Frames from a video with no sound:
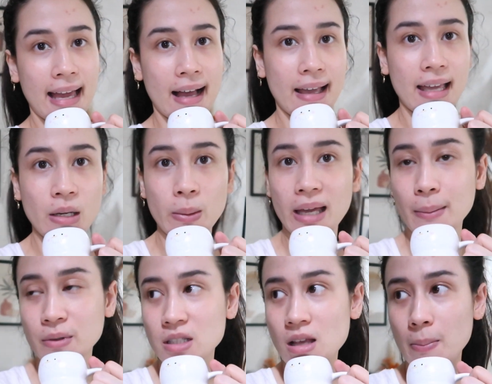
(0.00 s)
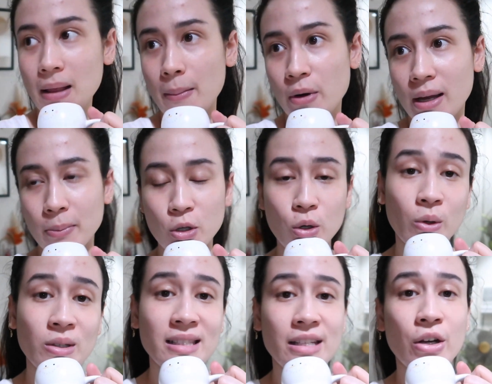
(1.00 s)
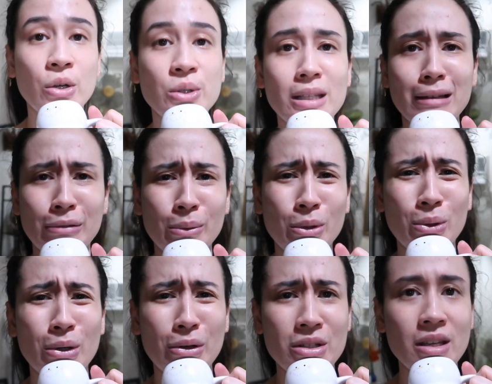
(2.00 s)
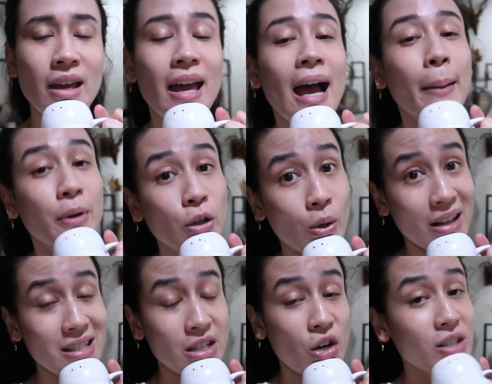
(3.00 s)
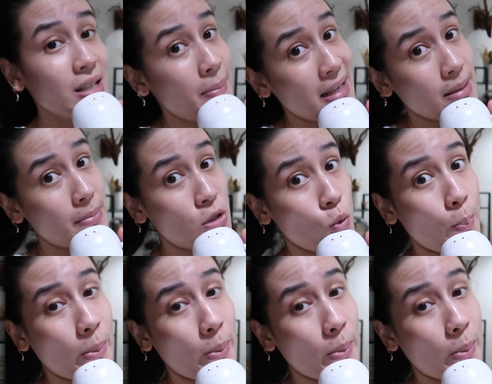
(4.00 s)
Yeah. Anyway, I'm going to stop blabbering. I'm going to go downstairs. I'm gonna go downstairs and make some soup.